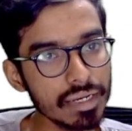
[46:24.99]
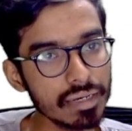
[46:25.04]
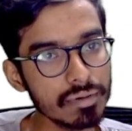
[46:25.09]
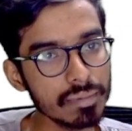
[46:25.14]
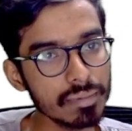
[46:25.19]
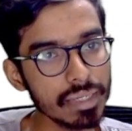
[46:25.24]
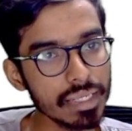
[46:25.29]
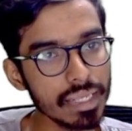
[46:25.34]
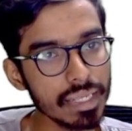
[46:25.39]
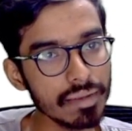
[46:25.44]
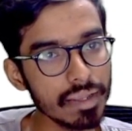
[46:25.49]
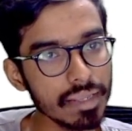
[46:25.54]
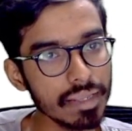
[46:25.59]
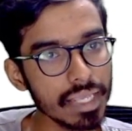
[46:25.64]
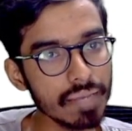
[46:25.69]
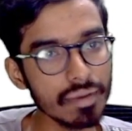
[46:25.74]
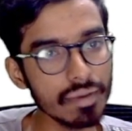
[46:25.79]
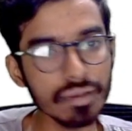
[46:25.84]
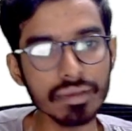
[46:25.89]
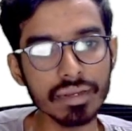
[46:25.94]
Remember,
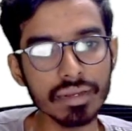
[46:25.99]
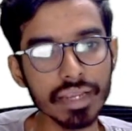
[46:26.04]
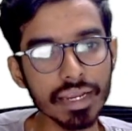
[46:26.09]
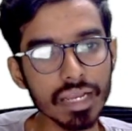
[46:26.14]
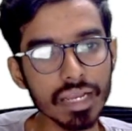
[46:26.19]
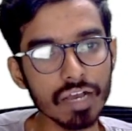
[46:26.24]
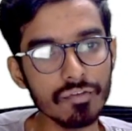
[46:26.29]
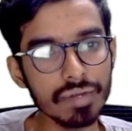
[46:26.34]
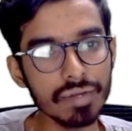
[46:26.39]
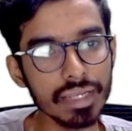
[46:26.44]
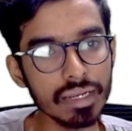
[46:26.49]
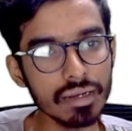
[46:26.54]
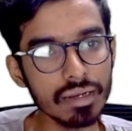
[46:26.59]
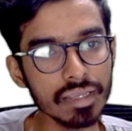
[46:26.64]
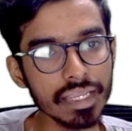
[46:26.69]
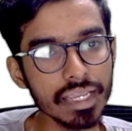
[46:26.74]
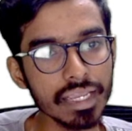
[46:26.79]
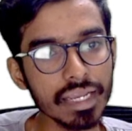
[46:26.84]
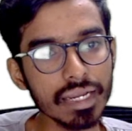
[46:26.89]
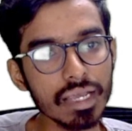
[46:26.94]
grade of
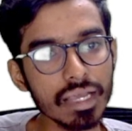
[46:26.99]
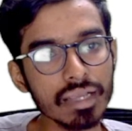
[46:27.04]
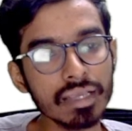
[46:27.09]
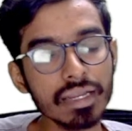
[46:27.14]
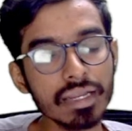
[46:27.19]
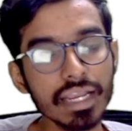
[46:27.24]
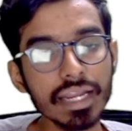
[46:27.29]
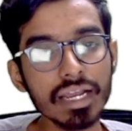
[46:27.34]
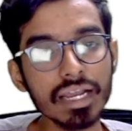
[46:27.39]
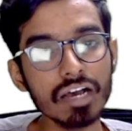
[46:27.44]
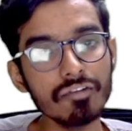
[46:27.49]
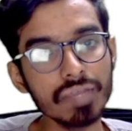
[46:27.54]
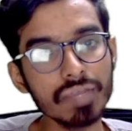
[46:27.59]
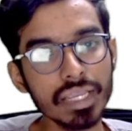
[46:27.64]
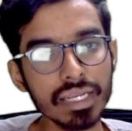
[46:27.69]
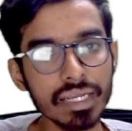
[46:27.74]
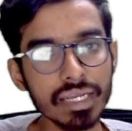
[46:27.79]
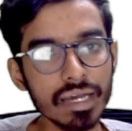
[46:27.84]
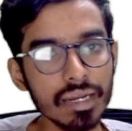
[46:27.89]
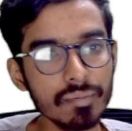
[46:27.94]
A
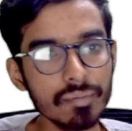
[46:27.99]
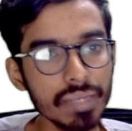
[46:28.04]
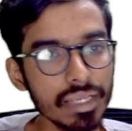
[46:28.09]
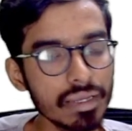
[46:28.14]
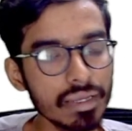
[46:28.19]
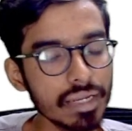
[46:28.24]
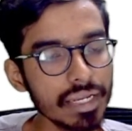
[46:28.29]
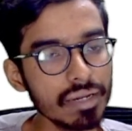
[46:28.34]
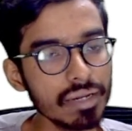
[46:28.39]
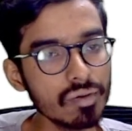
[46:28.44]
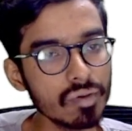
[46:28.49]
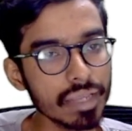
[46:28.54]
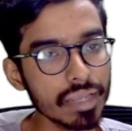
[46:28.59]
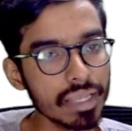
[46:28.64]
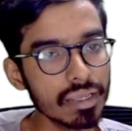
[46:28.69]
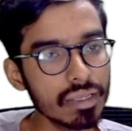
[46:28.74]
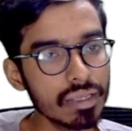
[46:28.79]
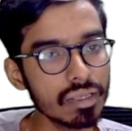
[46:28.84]
dot B, right? Okay.